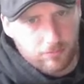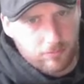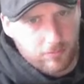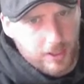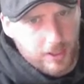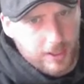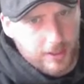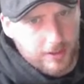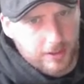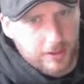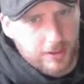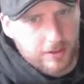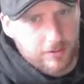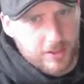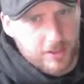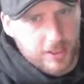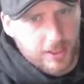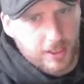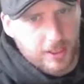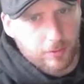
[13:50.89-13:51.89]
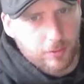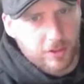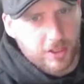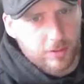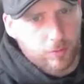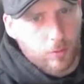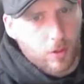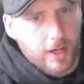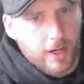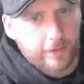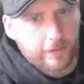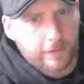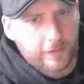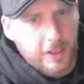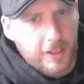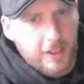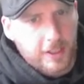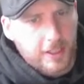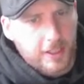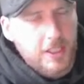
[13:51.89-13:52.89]
Yeah, sticking with his wife.
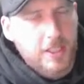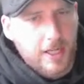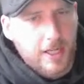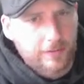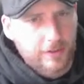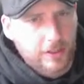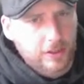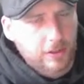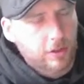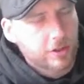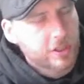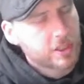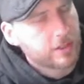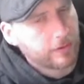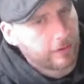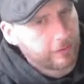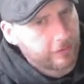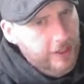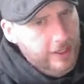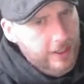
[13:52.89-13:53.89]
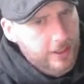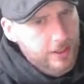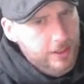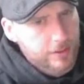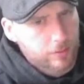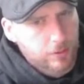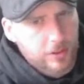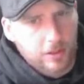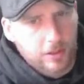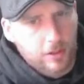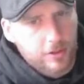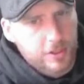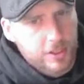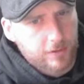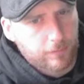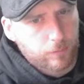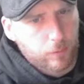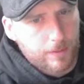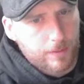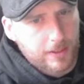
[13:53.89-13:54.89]
He's having lots of affairs with lots
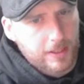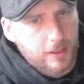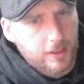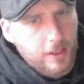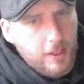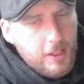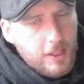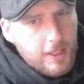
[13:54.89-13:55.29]
of women,